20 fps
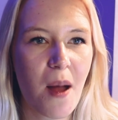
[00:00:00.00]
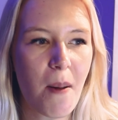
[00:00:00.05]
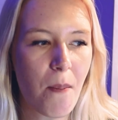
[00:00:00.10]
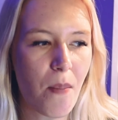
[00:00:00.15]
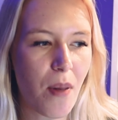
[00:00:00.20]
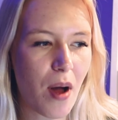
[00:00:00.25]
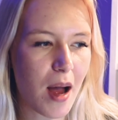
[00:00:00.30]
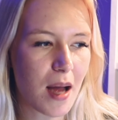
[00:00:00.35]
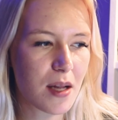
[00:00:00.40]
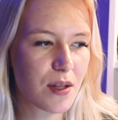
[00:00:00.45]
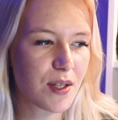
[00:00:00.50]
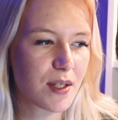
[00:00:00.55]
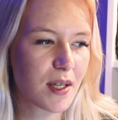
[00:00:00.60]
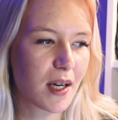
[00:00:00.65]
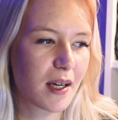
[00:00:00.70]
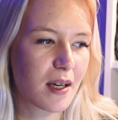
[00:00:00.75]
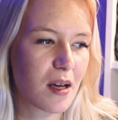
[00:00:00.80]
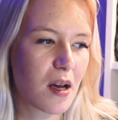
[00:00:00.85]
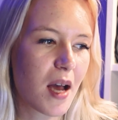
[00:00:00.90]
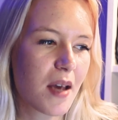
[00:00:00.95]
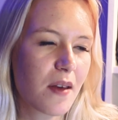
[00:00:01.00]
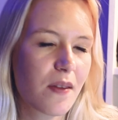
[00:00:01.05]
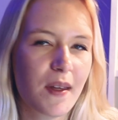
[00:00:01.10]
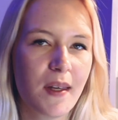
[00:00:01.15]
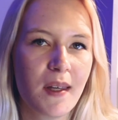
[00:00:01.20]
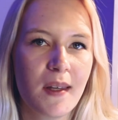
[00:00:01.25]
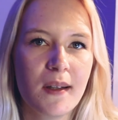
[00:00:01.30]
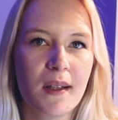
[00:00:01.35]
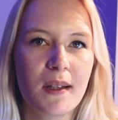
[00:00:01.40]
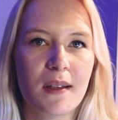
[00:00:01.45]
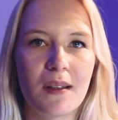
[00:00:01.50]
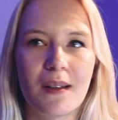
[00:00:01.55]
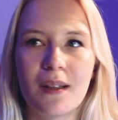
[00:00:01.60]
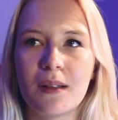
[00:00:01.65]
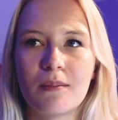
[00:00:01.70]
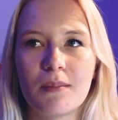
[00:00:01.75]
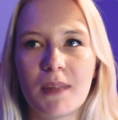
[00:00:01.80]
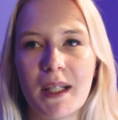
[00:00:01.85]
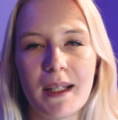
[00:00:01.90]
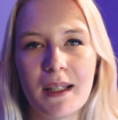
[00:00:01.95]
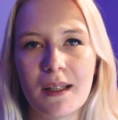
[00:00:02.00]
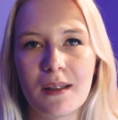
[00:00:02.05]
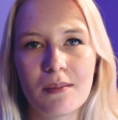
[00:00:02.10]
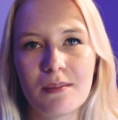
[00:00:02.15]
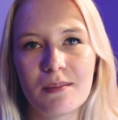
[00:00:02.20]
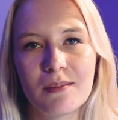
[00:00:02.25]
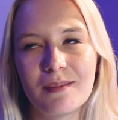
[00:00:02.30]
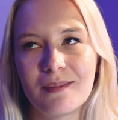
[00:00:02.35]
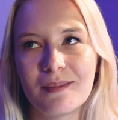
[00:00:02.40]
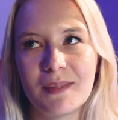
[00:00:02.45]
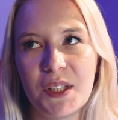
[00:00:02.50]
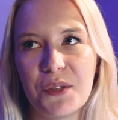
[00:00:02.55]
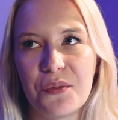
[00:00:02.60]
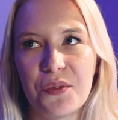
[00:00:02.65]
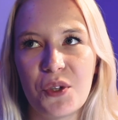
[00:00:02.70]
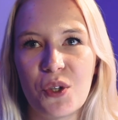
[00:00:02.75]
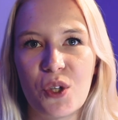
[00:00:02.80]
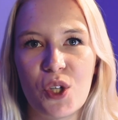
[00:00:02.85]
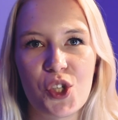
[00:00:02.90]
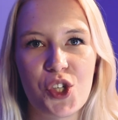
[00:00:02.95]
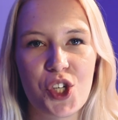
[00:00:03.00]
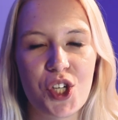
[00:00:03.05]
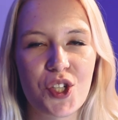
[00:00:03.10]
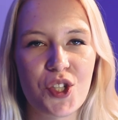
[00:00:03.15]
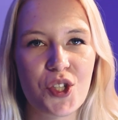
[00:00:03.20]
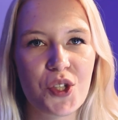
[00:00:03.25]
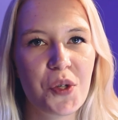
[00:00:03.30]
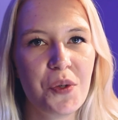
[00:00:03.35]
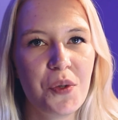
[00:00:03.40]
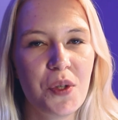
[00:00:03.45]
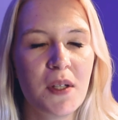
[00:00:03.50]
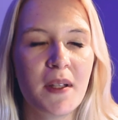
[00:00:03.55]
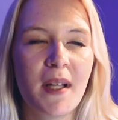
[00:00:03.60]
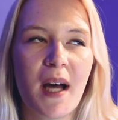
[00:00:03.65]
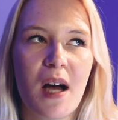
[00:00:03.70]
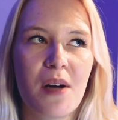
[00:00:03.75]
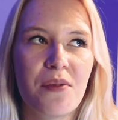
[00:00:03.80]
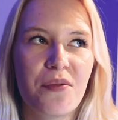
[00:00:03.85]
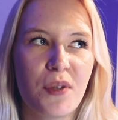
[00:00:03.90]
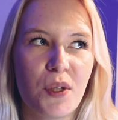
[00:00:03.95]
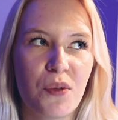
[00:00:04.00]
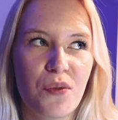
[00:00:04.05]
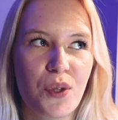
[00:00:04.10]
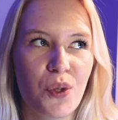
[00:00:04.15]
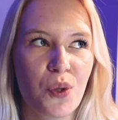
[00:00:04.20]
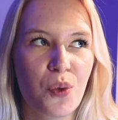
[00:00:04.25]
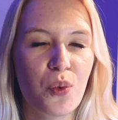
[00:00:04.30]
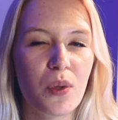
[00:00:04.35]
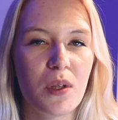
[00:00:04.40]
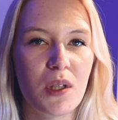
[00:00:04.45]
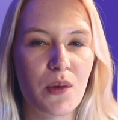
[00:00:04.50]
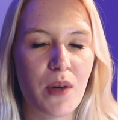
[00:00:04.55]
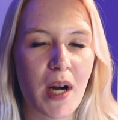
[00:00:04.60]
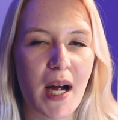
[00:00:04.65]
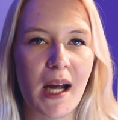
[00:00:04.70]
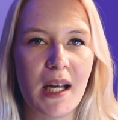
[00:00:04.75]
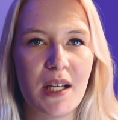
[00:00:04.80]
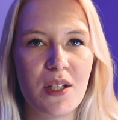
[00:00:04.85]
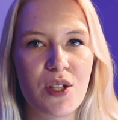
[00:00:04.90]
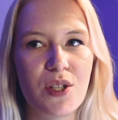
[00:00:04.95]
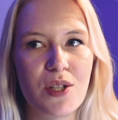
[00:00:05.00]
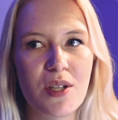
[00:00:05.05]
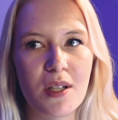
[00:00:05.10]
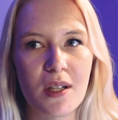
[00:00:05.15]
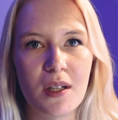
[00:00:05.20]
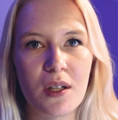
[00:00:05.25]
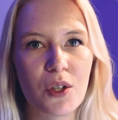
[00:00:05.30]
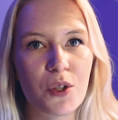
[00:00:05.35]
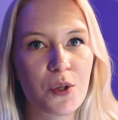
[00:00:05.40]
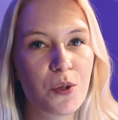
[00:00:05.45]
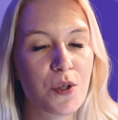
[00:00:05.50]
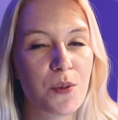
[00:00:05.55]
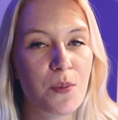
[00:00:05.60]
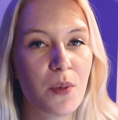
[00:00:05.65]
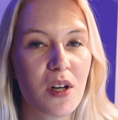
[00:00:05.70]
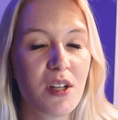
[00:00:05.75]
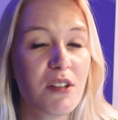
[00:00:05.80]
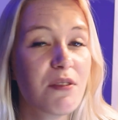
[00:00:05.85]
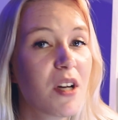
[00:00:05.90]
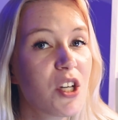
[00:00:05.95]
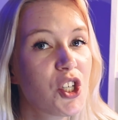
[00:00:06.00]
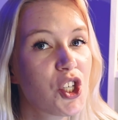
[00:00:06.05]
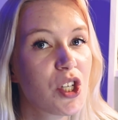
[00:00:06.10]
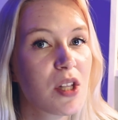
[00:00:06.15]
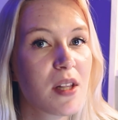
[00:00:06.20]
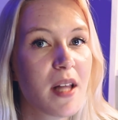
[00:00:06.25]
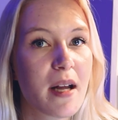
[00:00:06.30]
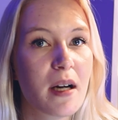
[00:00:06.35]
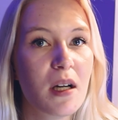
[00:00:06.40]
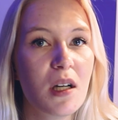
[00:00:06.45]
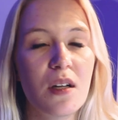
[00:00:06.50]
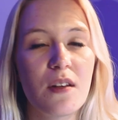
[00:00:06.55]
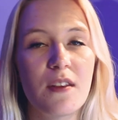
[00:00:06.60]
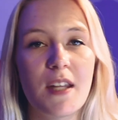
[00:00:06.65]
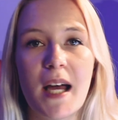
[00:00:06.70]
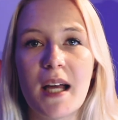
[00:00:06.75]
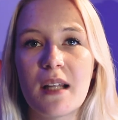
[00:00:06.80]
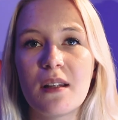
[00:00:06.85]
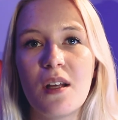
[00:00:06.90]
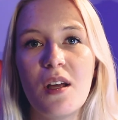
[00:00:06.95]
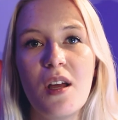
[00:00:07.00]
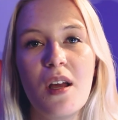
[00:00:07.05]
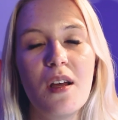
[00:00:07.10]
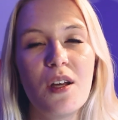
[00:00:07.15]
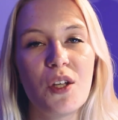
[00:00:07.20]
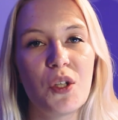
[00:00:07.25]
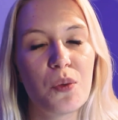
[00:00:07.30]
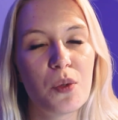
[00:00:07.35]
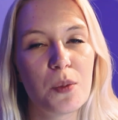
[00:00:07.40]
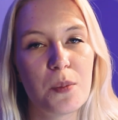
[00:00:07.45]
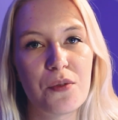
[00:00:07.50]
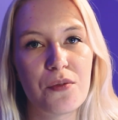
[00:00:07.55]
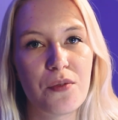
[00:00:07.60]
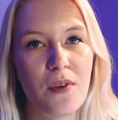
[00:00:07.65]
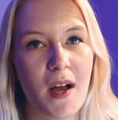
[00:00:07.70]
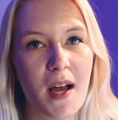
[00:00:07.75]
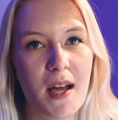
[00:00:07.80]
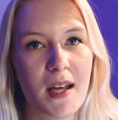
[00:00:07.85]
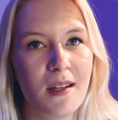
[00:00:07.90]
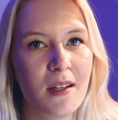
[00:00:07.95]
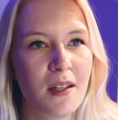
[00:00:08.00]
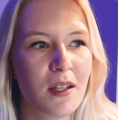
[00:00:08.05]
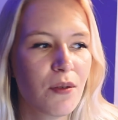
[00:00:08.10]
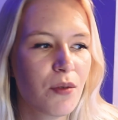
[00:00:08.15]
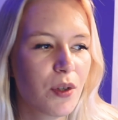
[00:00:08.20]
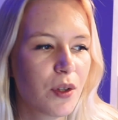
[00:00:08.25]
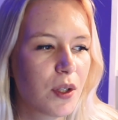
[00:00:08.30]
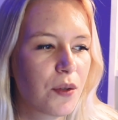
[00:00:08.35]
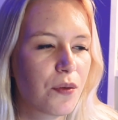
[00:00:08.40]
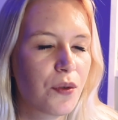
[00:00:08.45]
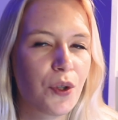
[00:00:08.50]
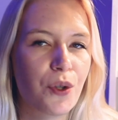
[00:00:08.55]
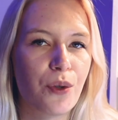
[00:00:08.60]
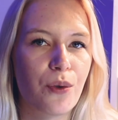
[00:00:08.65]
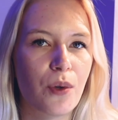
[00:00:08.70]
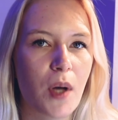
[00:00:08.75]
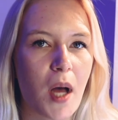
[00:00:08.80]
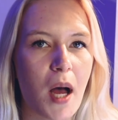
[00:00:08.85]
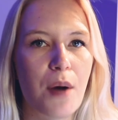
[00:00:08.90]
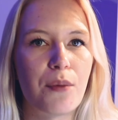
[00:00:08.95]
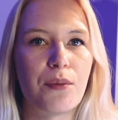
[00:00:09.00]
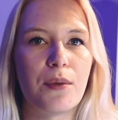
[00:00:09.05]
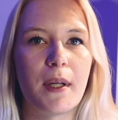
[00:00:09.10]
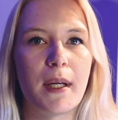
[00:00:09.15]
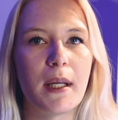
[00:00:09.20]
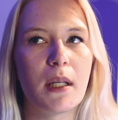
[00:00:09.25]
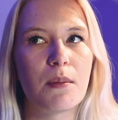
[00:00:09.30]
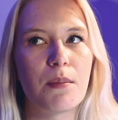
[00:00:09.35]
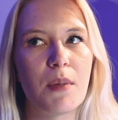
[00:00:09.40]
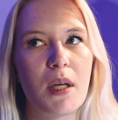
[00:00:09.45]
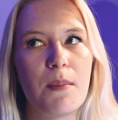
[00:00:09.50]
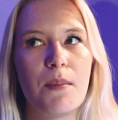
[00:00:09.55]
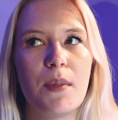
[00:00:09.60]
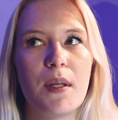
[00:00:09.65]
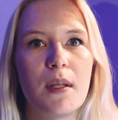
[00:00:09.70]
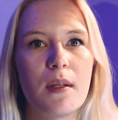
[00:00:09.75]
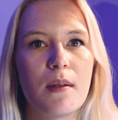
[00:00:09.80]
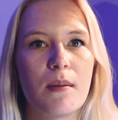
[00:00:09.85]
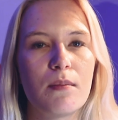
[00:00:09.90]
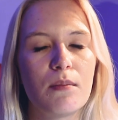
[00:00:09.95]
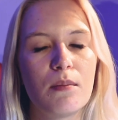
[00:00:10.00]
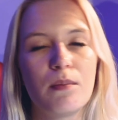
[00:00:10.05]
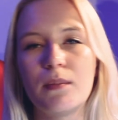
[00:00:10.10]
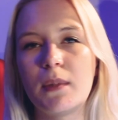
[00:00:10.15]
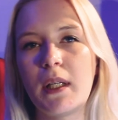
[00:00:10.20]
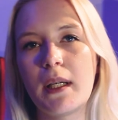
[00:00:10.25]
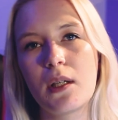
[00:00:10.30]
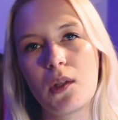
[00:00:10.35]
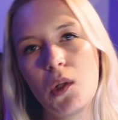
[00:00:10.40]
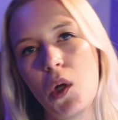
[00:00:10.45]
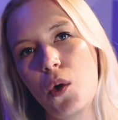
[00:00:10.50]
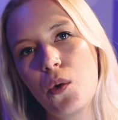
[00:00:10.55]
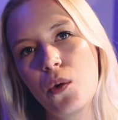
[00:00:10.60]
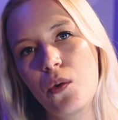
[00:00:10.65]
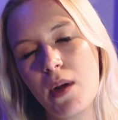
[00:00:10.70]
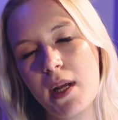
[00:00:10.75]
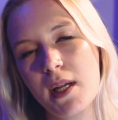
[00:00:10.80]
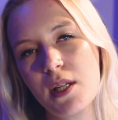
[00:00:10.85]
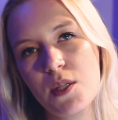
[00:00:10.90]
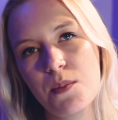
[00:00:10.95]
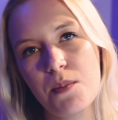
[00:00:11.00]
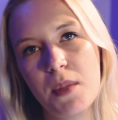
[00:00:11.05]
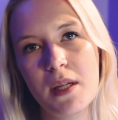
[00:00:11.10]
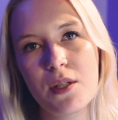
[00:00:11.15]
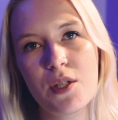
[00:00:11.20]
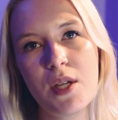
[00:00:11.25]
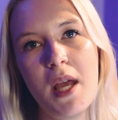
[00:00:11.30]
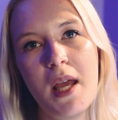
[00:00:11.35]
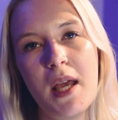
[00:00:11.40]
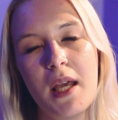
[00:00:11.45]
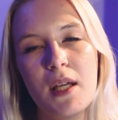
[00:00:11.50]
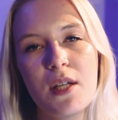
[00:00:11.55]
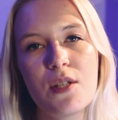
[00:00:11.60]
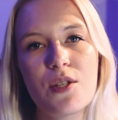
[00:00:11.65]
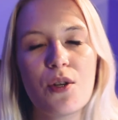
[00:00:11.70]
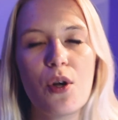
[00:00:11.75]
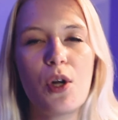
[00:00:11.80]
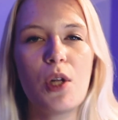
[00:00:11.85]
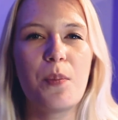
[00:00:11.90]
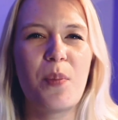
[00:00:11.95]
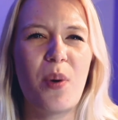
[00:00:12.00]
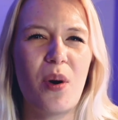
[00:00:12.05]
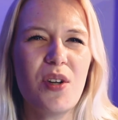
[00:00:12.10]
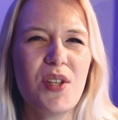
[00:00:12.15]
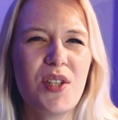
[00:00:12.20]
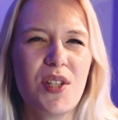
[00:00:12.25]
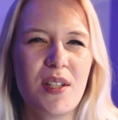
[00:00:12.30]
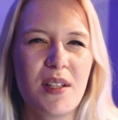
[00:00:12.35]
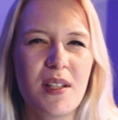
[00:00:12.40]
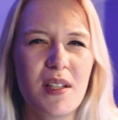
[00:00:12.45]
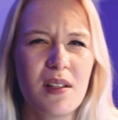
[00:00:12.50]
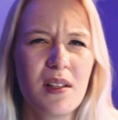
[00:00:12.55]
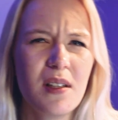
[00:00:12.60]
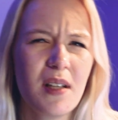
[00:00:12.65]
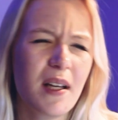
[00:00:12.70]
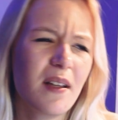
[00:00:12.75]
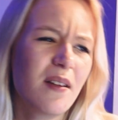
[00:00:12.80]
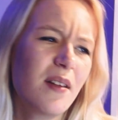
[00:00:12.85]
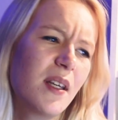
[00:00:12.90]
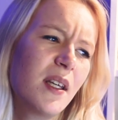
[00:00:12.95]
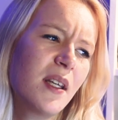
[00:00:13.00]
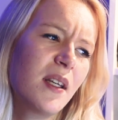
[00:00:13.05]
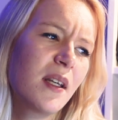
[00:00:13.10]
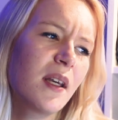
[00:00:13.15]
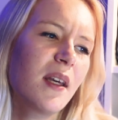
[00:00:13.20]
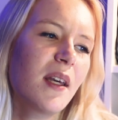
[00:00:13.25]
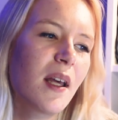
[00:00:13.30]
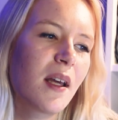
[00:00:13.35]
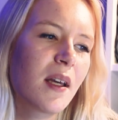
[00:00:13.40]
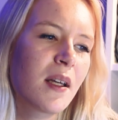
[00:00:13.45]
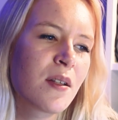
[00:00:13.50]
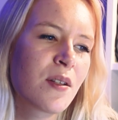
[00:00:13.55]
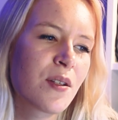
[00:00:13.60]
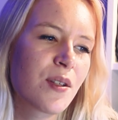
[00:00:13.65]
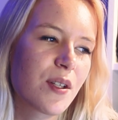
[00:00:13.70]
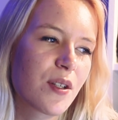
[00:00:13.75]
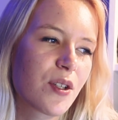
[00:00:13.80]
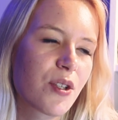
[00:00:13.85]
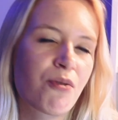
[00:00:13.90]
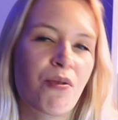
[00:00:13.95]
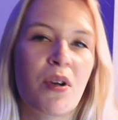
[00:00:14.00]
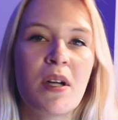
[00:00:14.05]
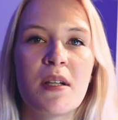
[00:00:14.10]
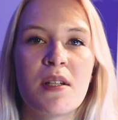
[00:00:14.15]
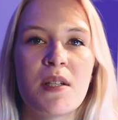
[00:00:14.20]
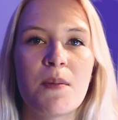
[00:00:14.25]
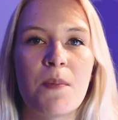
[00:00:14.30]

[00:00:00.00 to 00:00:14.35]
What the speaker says: But I think if you're just good enough, if you will write a good motivation letter, then you will be fine, even if you have maybe like low grades, but it's all personal, I think, and it really